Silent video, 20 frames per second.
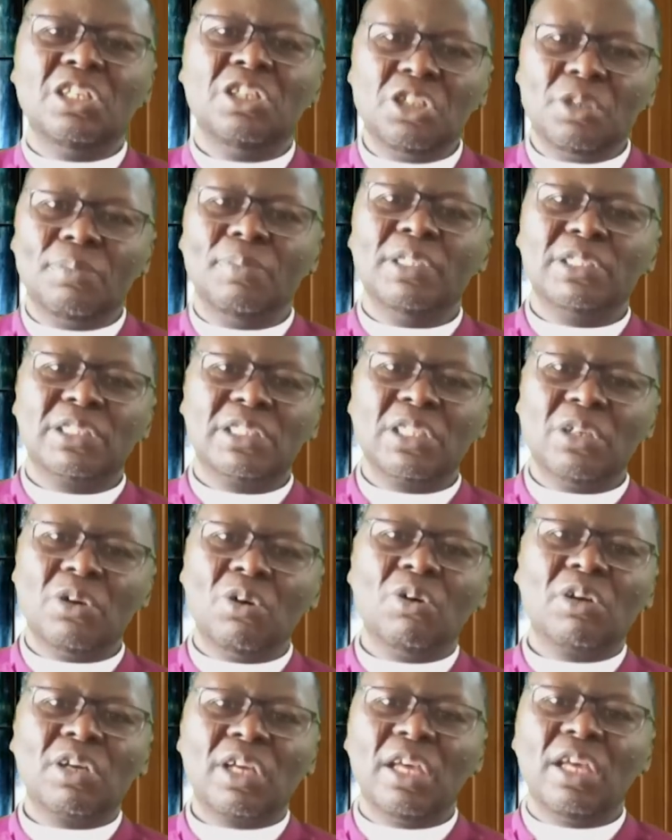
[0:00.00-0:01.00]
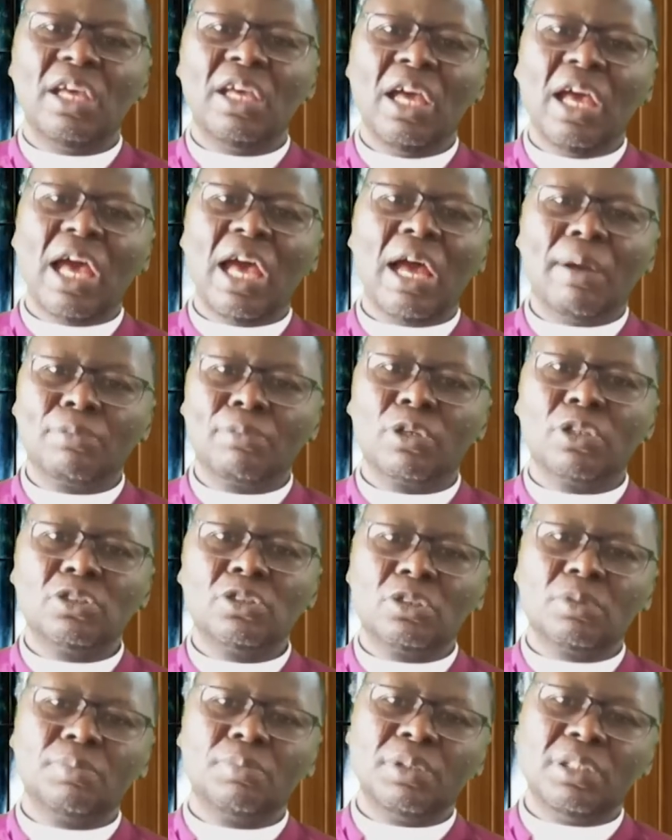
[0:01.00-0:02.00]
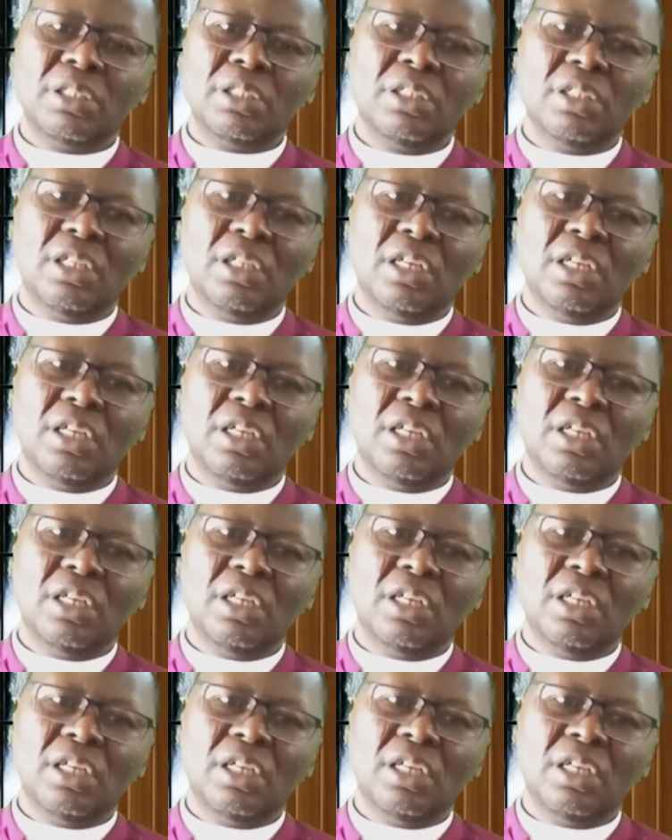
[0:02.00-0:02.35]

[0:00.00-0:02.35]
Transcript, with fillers: You may say, okay, I'm going to be